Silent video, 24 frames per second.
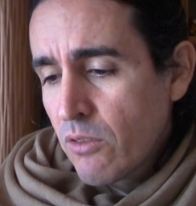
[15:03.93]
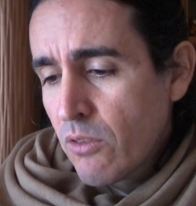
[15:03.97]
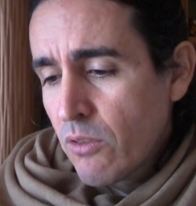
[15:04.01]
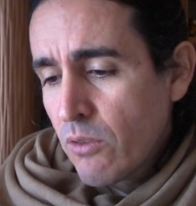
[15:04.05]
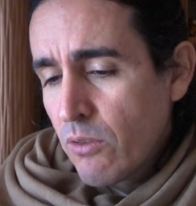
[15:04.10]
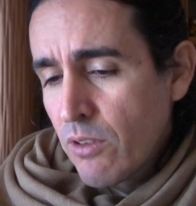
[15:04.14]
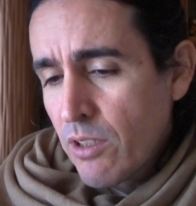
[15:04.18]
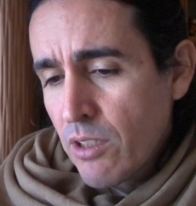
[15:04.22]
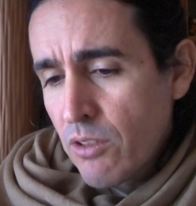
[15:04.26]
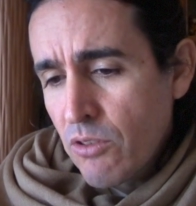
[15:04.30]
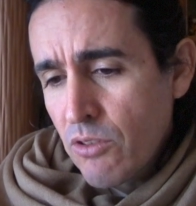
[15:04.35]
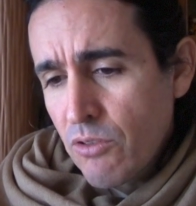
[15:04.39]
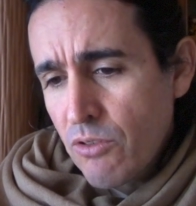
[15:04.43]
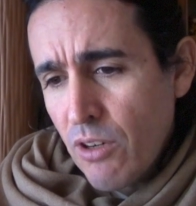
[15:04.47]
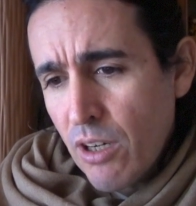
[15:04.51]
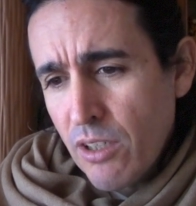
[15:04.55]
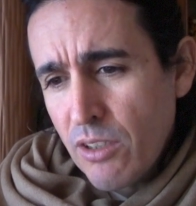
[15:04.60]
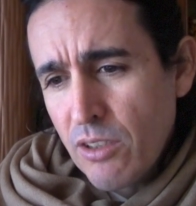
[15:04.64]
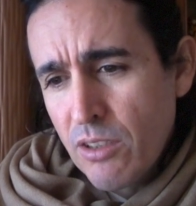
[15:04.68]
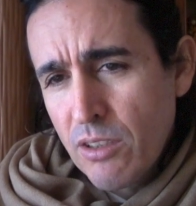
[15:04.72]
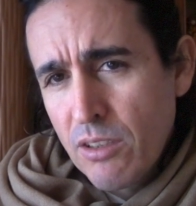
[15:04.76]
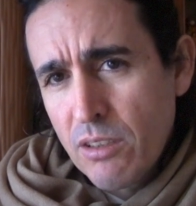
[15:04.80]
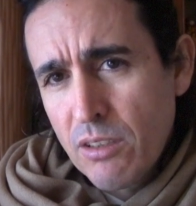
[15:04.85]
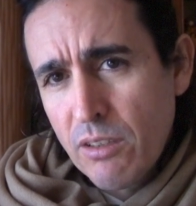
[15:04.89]
to the
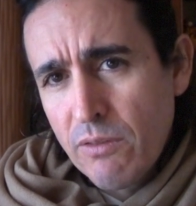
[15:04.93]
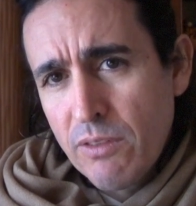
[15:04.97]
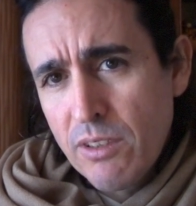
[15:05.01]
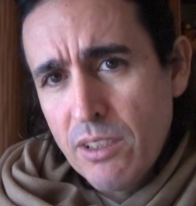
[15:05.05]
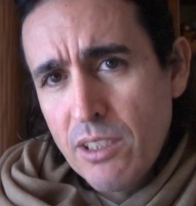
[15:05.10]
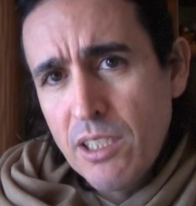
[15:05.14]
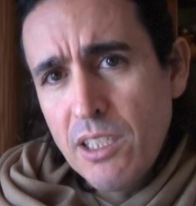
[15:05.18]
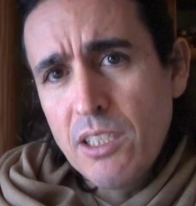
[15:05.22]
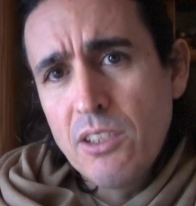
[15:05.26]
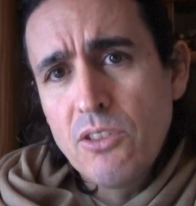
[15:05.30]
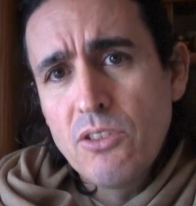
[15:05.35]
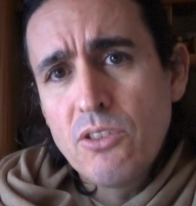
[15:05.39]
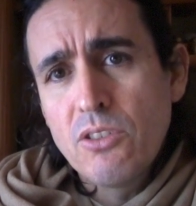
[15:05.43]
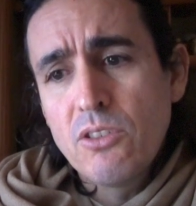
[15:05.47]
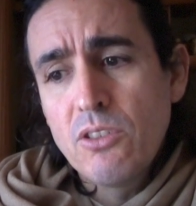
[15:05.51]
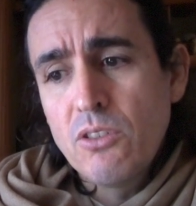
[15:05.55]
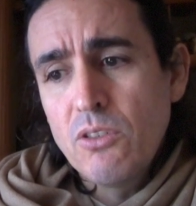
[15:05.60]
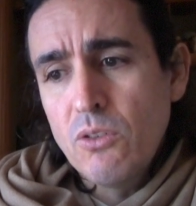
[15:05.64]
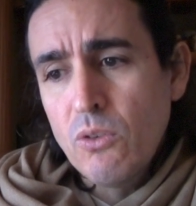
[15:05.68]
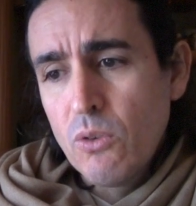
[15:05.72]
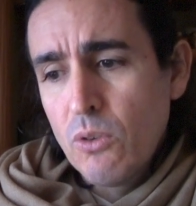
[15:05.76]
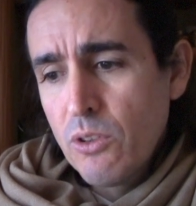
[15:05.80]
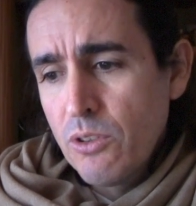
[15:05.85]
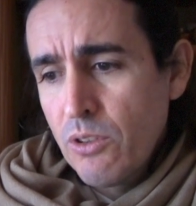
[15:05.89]
instructions of a
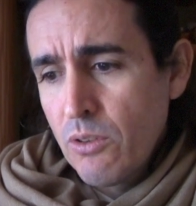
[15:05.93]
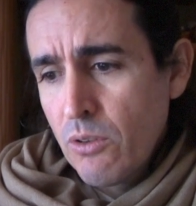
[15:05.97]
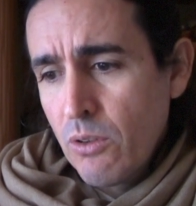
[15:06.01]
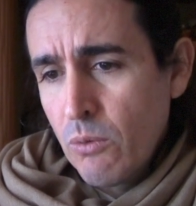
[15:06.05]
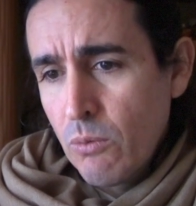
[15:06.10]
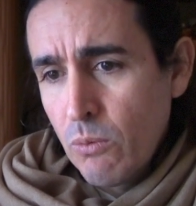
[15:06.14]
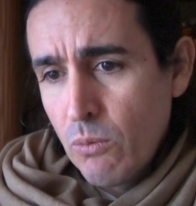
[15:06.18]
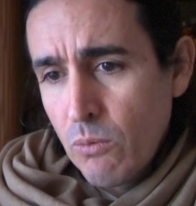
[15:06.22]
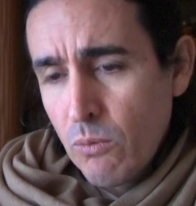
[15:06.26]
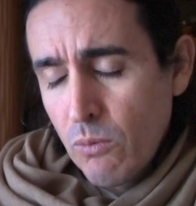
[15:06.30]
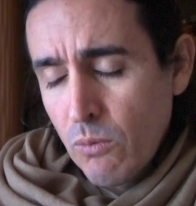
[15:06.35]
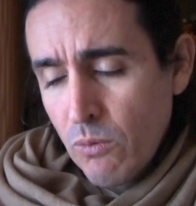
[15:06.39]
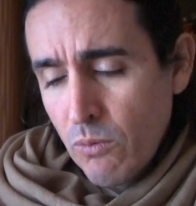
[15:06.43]
teacher or to the